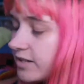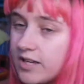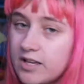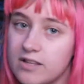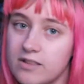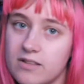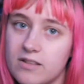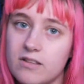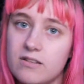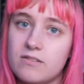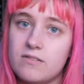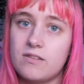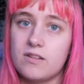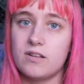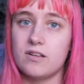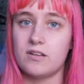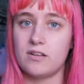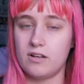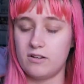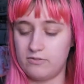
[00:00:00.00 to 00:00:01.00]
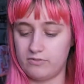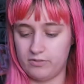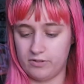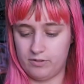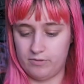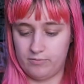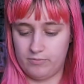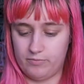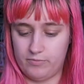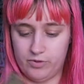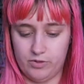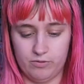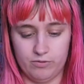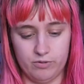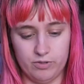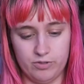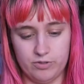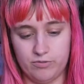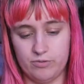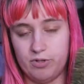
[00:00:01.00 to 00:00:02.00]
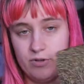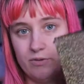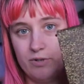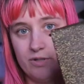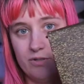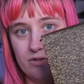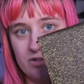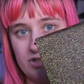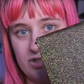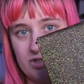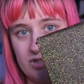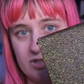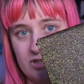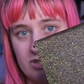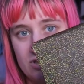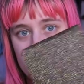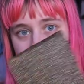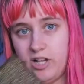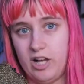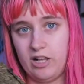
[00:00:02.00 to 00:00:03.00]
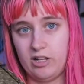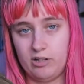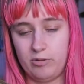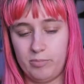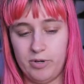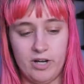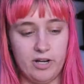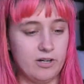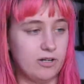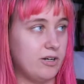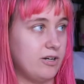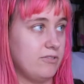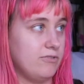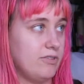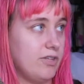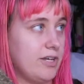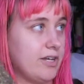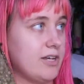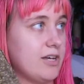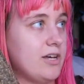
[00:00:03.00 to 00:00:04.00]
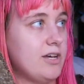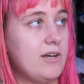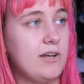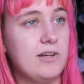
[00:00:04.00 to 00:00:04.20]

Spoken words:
And the other thing I got from Rue 21 is just a dollar pair of like